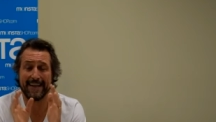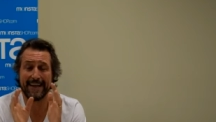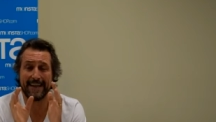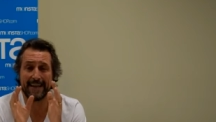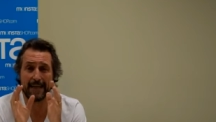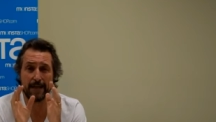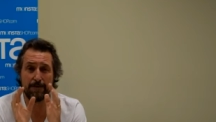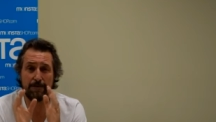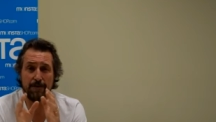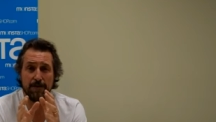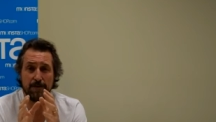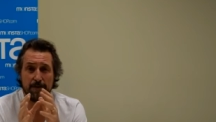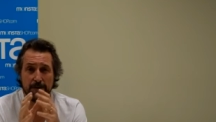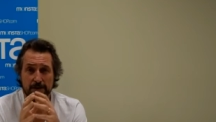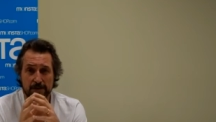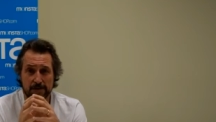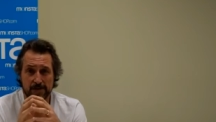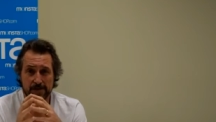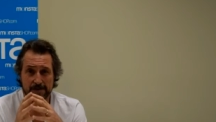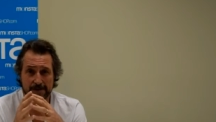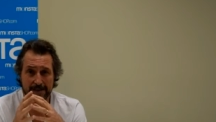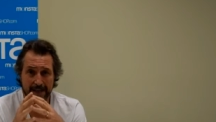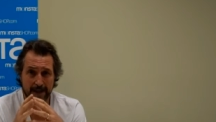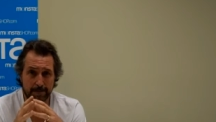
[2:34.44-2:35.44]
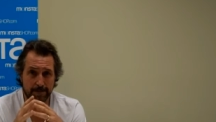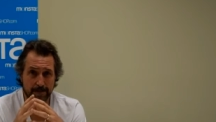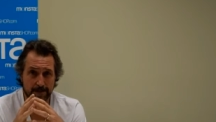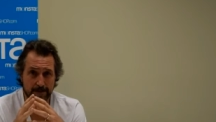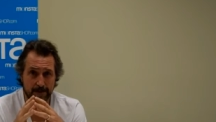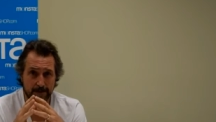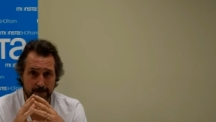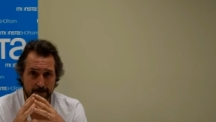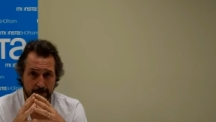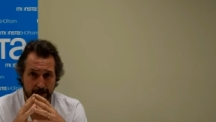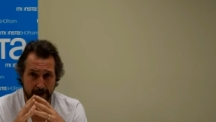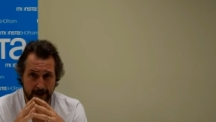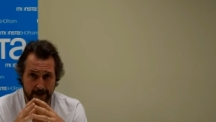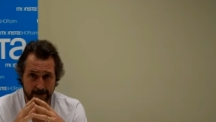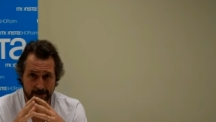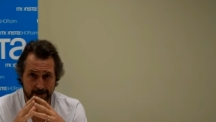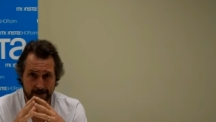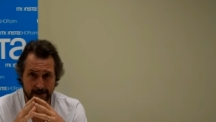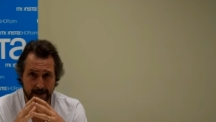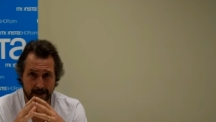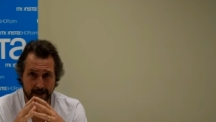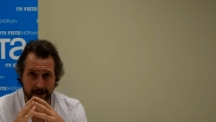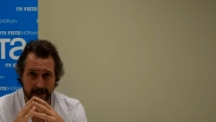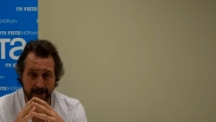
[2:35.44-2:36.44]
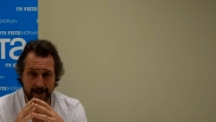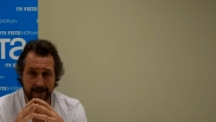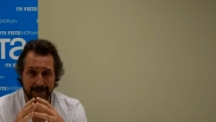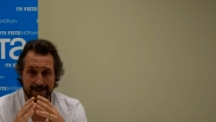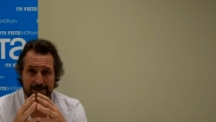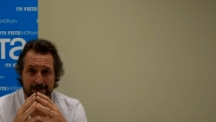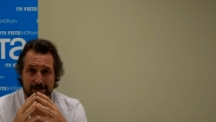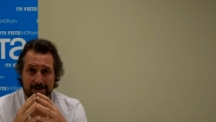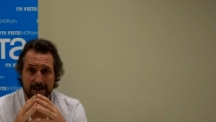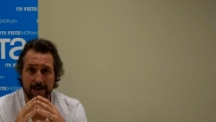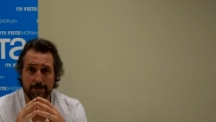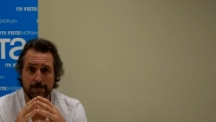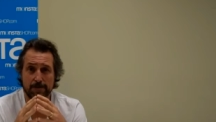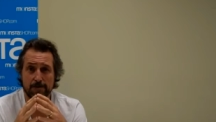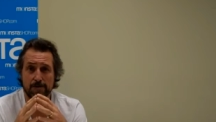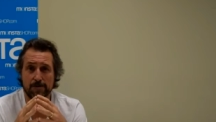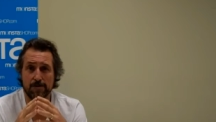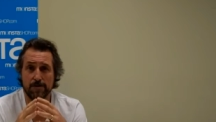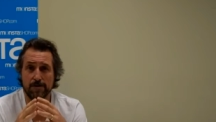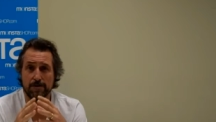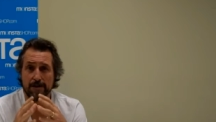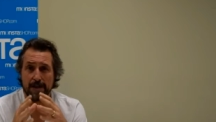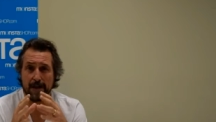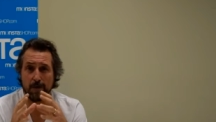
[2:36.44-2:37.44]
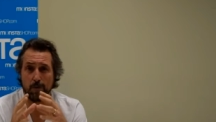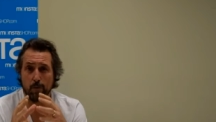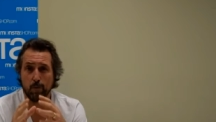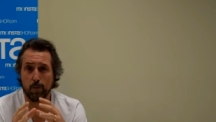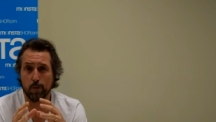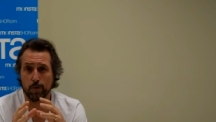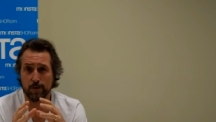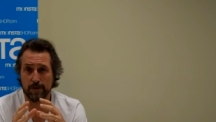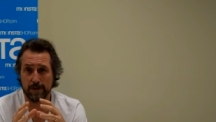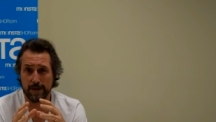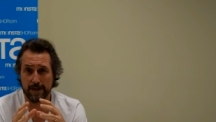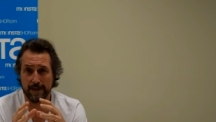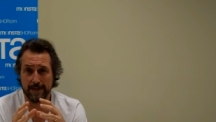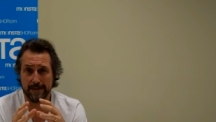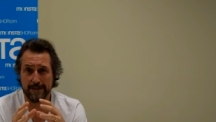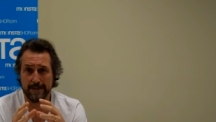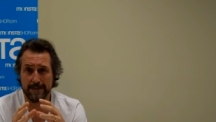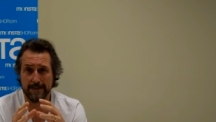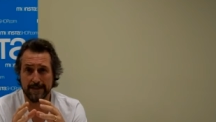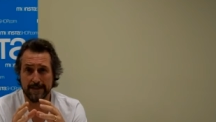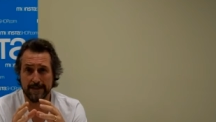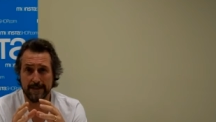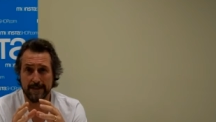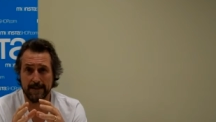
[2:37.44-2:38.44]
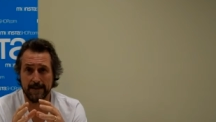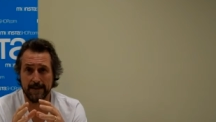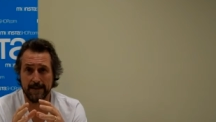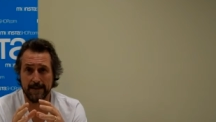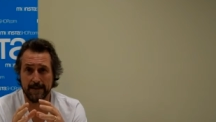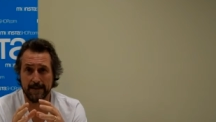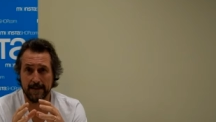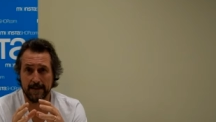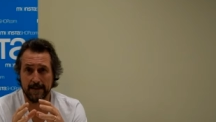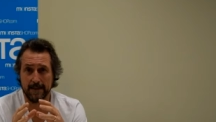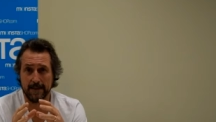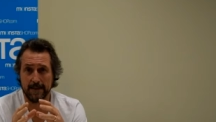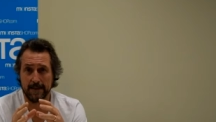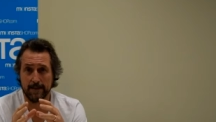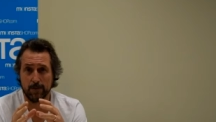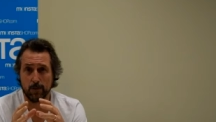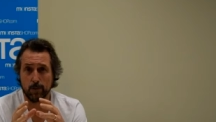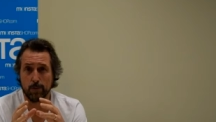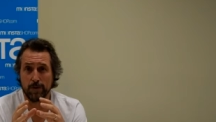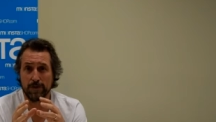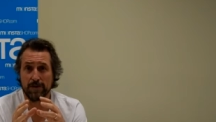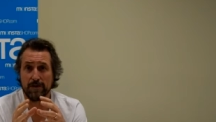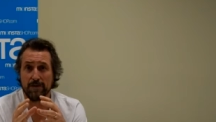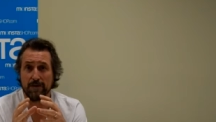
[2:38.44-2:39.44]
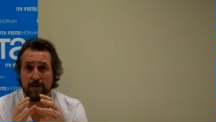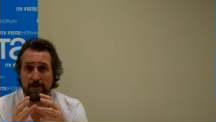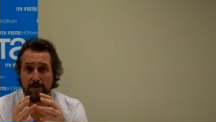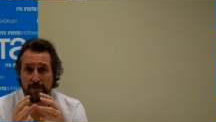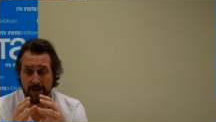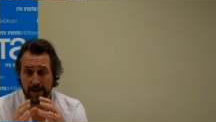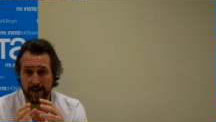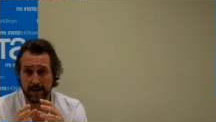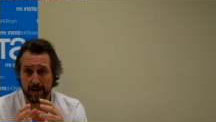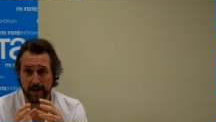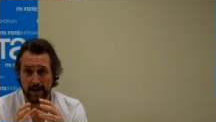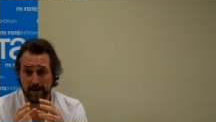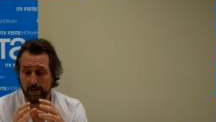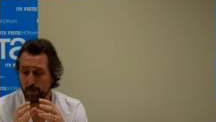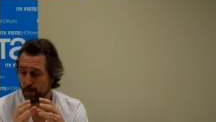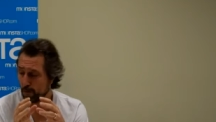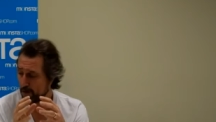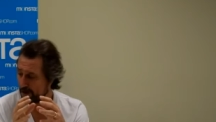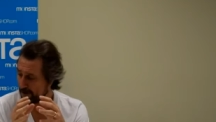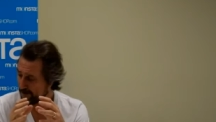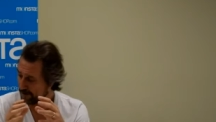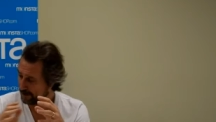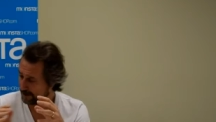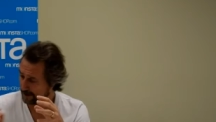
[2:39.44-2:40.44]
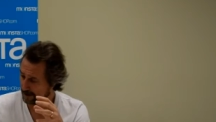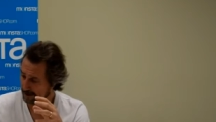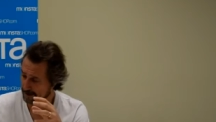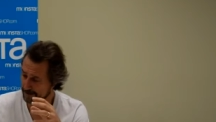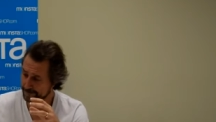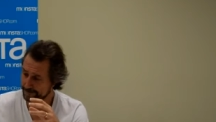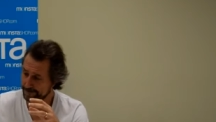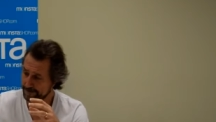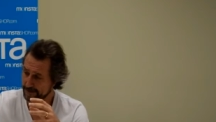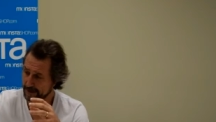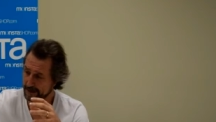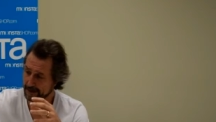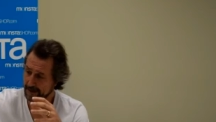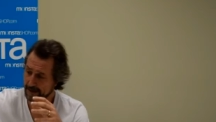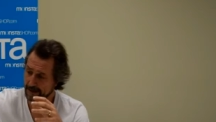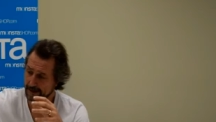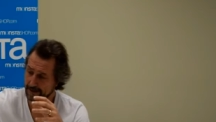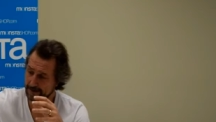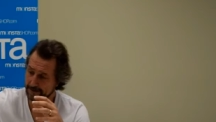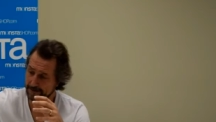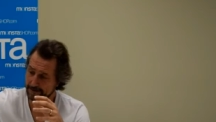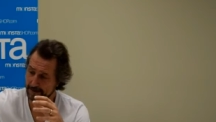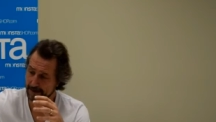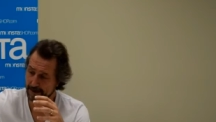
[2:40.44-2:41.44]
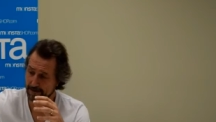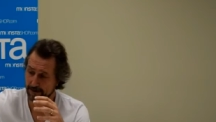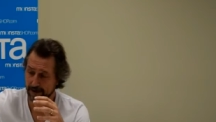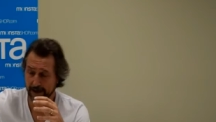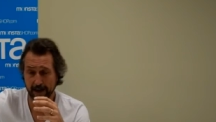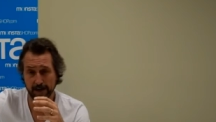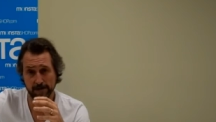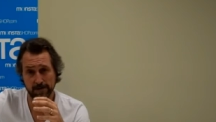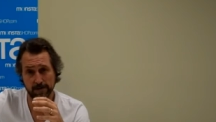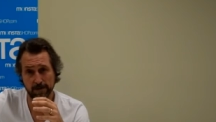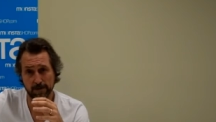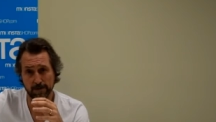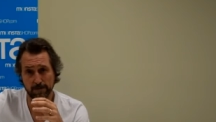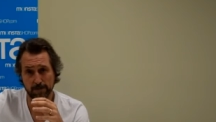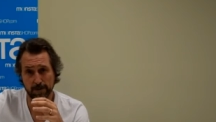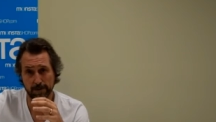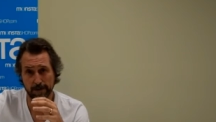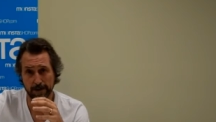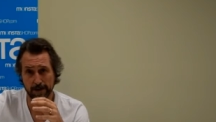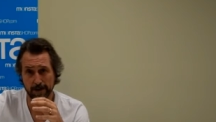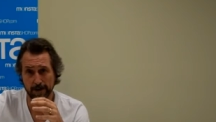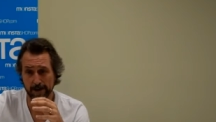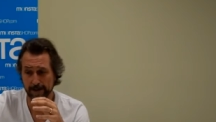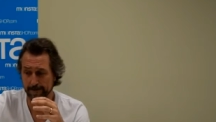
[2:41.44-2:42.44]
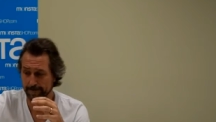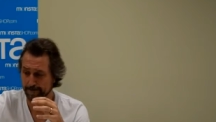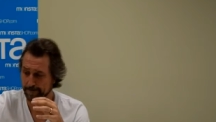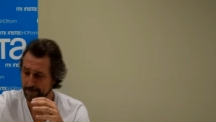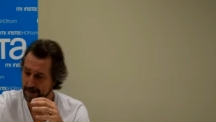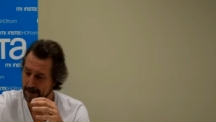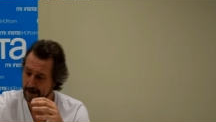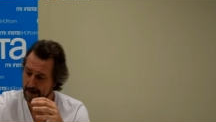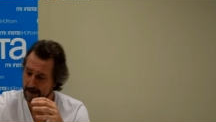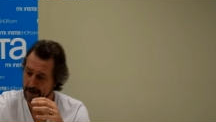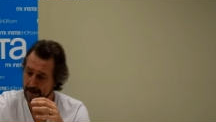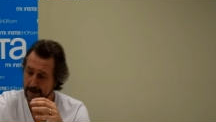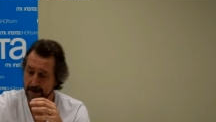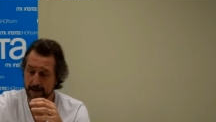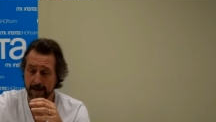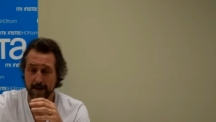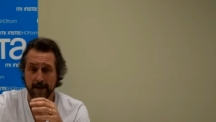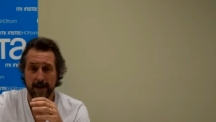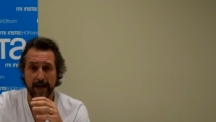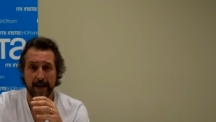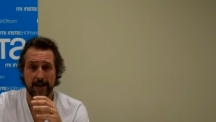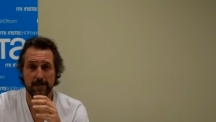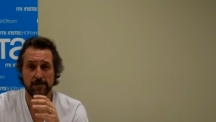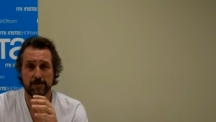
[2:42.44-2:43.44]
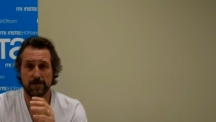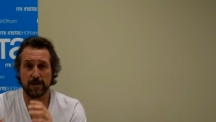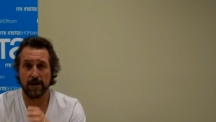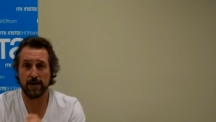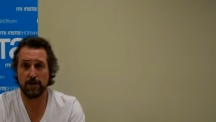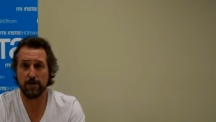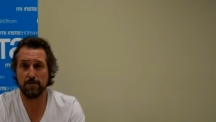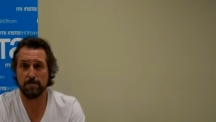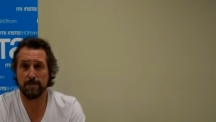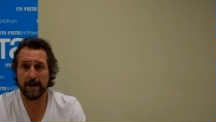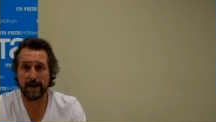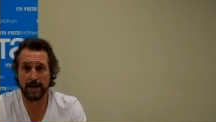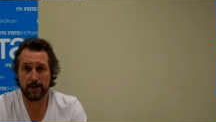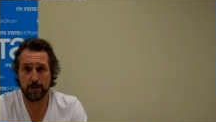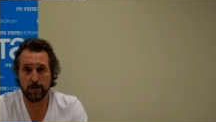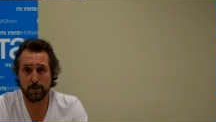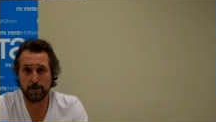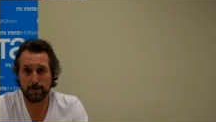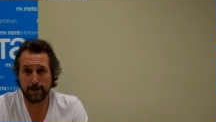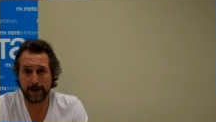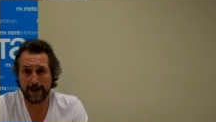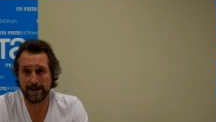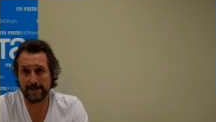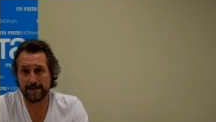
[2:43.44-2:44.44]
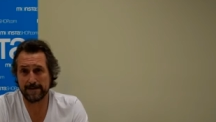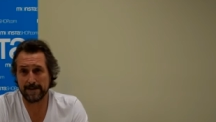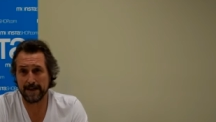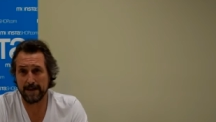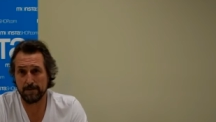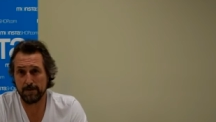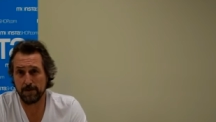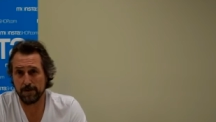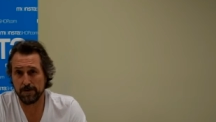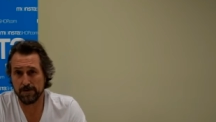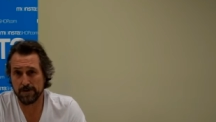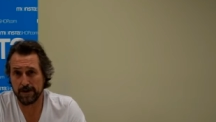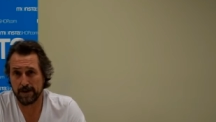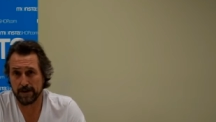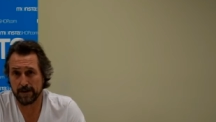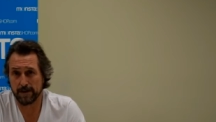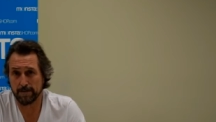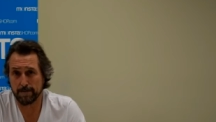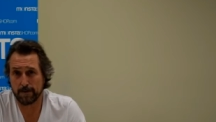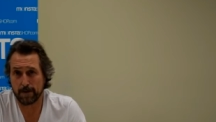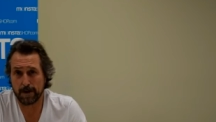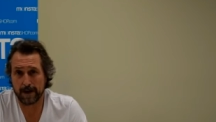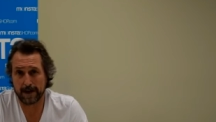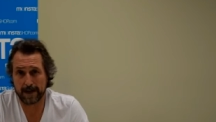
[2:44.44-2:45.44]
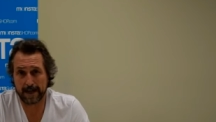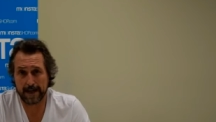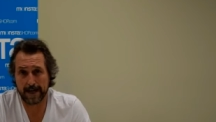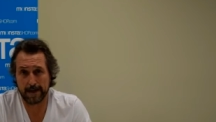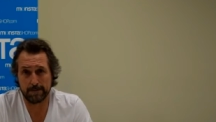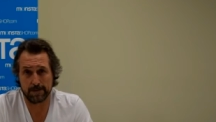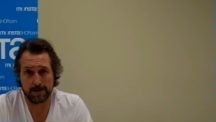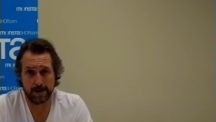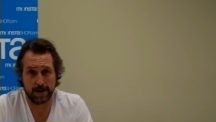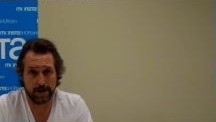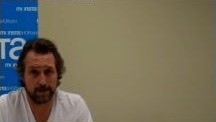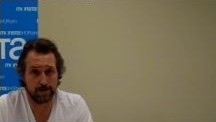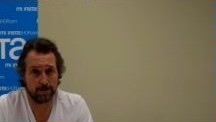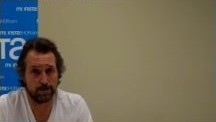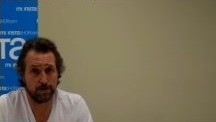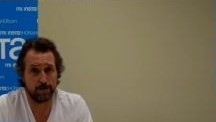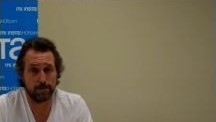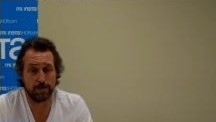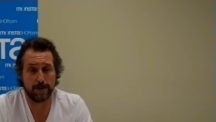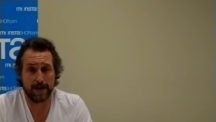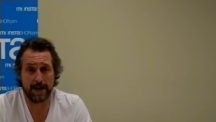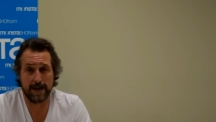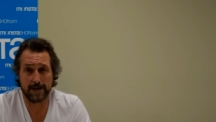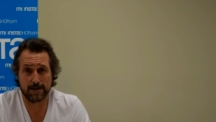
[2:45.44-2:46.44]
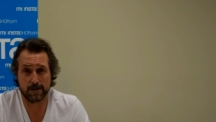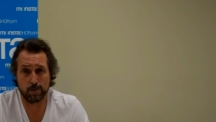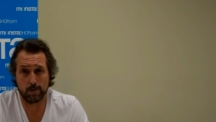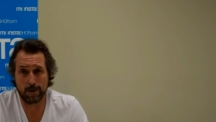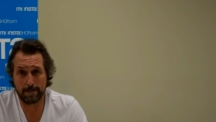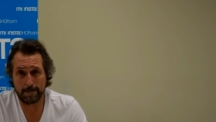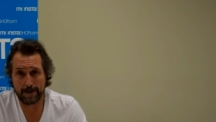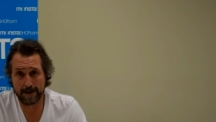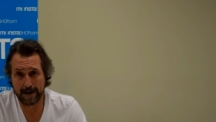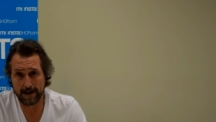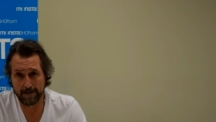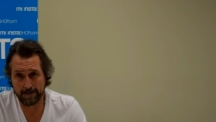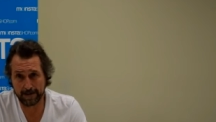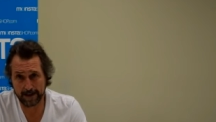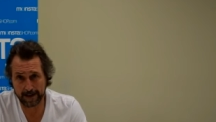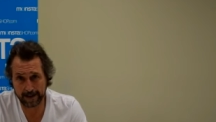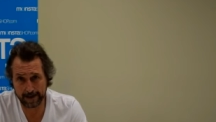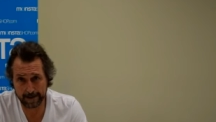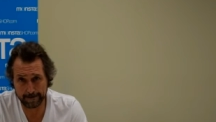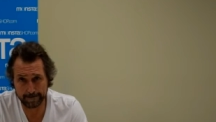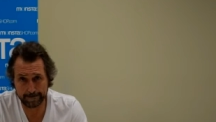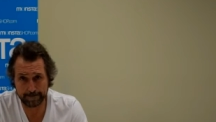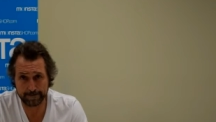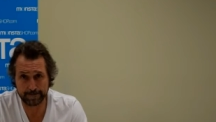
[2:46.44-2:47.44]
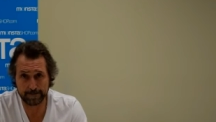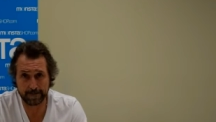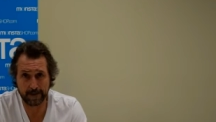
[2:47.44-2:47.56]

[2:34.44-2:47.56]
If you've got a stubborn grout stain, substitute that water with vinegar, white vinegar, okay? Every household's probably got it. And so you make your paste up using the bicarb soda, two parts and one part vinegar.